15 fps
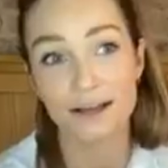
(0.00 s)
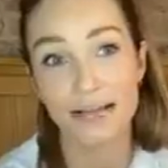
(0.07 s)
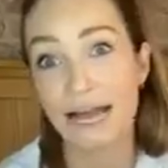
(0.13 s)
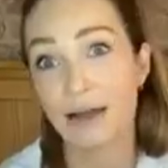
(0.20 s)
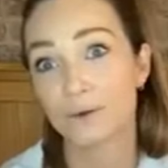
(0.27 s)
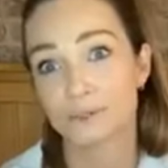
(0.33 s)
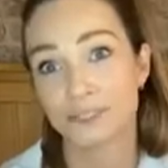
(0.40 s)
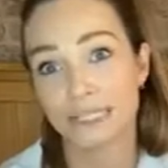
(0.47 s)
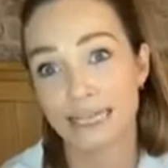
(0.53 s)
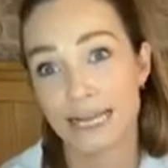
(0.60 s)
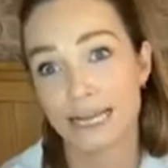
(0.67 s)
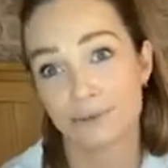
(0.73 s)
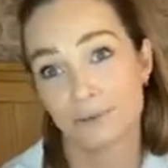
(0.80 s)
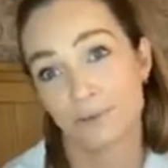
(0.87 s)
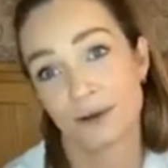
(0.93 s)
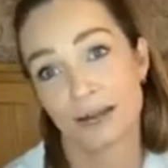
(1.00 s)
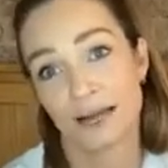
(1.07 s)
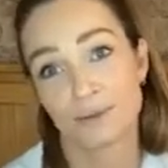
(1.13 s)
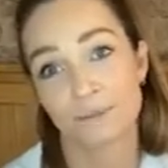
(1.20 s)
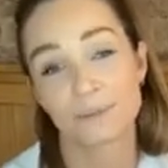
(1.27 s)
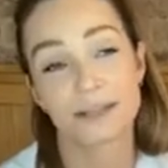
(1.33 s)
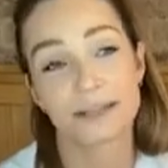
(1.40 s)
out. He let them all
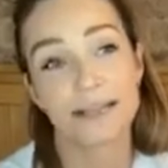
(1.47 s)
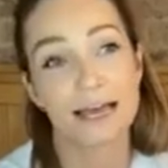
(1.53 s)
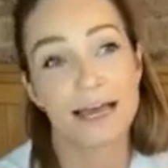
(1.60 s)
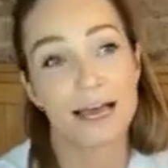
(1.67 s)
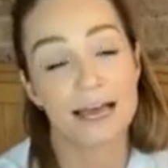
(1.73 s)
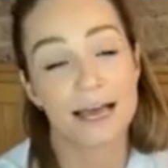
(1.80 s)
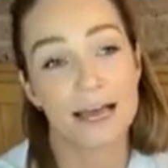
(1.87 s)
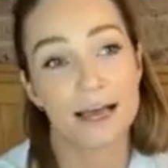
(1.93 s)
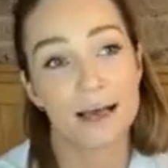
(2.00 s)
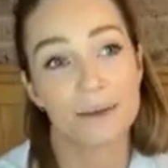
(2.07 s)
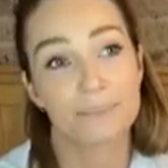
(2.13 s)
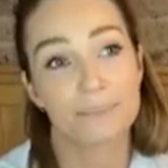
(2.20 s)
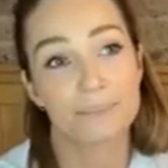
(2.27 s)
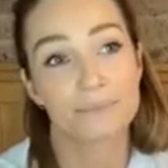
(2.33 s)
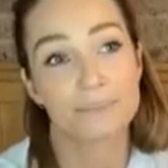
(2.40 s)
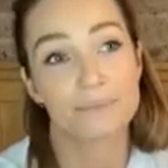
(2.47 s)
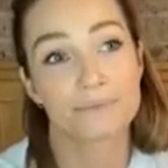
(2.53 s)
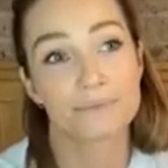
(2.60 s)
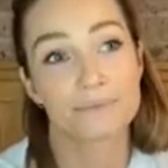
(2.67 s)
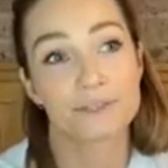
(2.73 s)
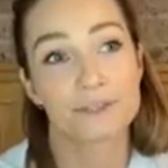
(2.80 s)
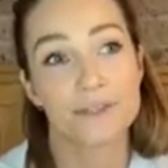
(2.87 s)
out.
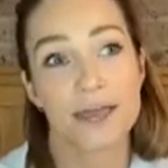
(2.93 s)
So